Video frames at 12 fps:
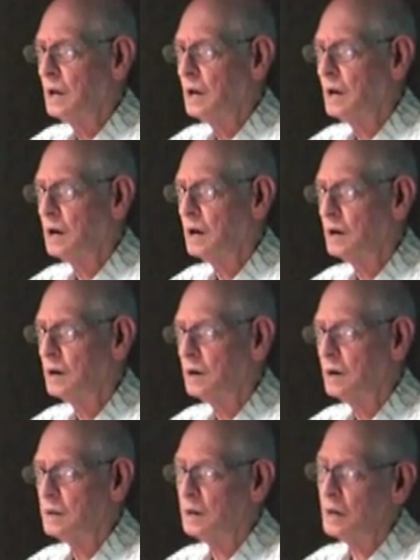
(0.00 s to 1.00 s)

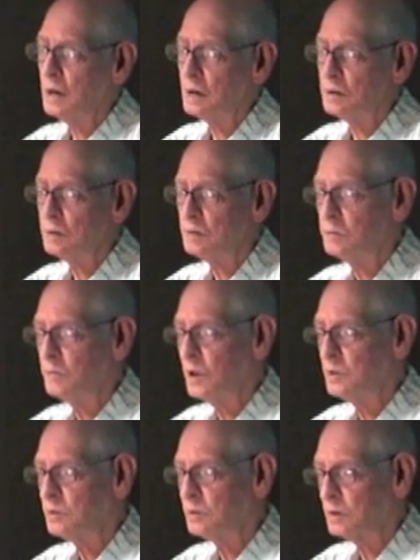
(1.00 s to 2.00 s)
And I had a good
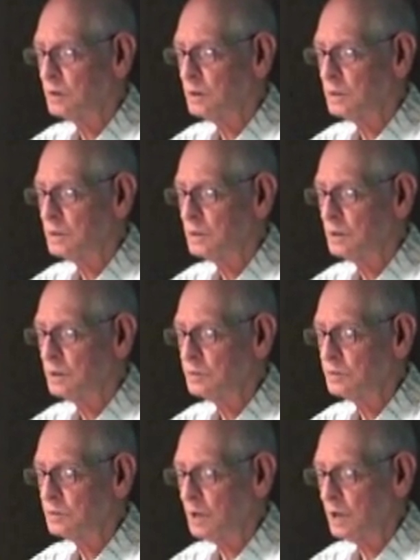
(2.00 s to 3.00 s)
mentor in
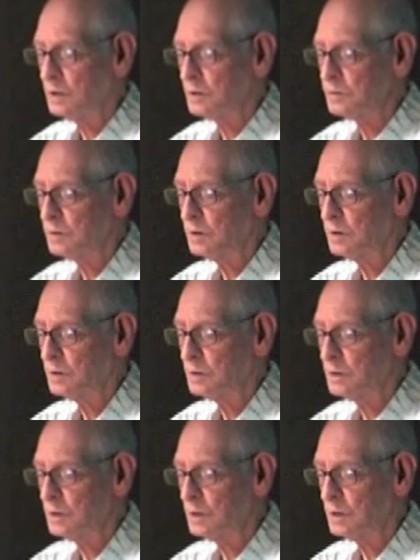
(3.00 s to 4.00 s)
genetics here
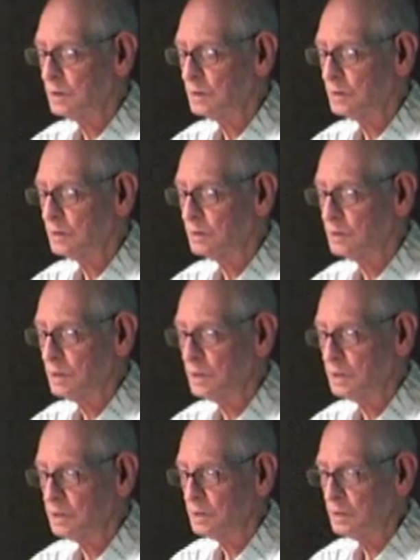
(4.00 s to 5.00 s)
in
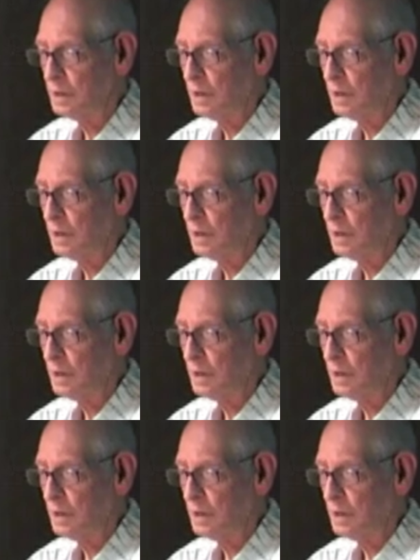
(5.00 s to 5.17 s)
Oregon.